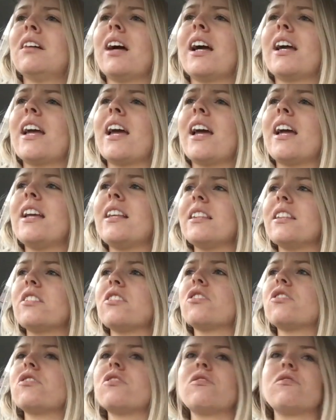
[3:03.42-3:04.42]
I hate this
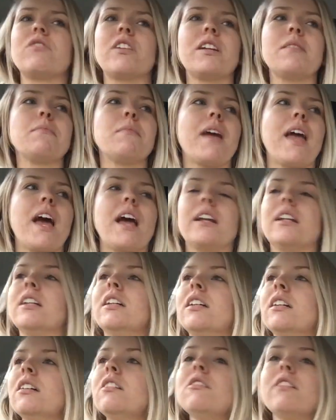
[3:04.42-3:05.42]
street man.
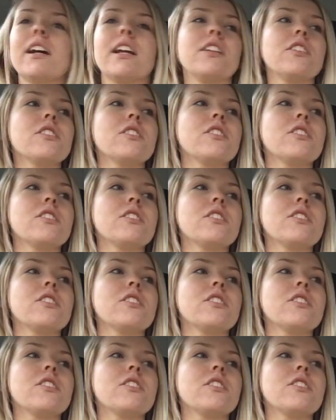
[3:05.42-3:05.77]
Oh, I can